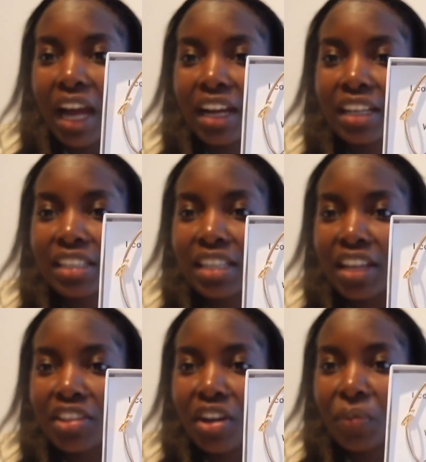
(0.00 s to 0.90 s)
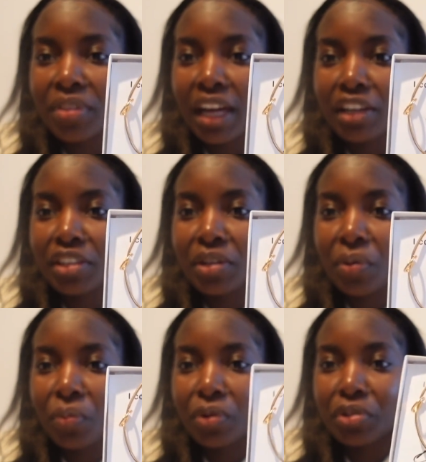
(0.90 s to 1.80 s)
I couldn't tie the knot without you.
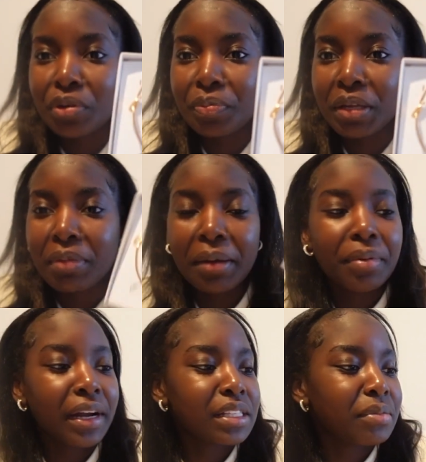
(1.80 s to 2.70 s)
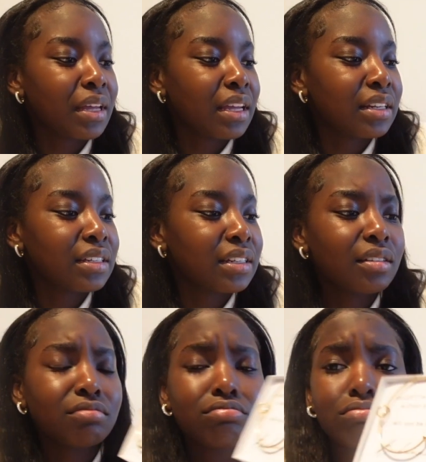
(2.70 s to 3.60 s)
Will you be my bridesmaid?
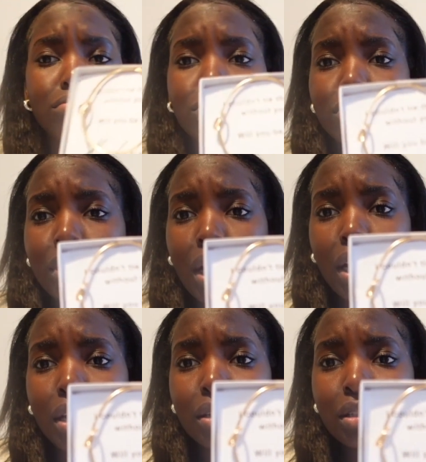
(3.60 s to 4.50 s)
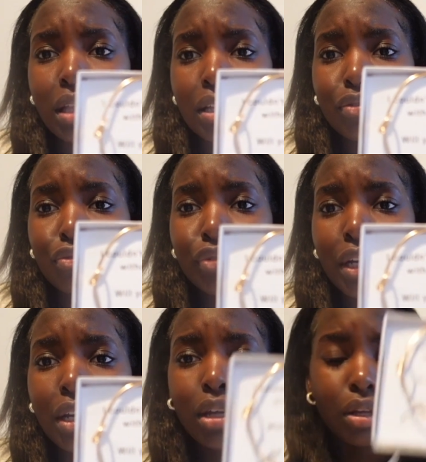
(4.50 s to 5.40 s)
Guys, that's
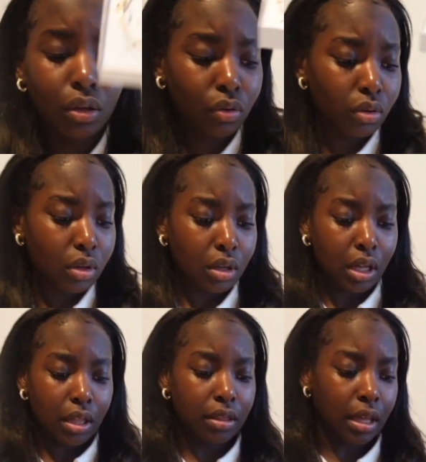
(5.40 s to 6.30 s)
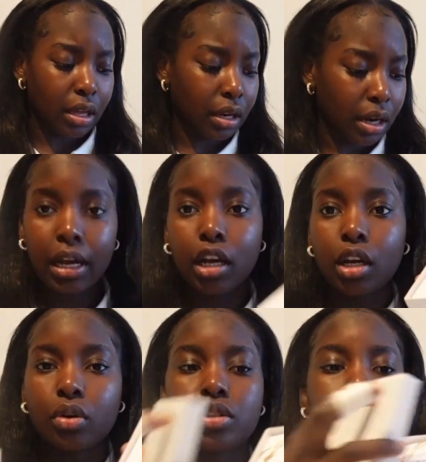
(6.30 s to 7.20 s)
freaking cute. And then I
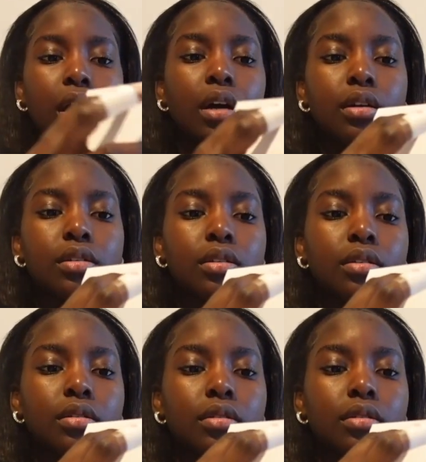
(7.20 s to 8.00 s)
close the box.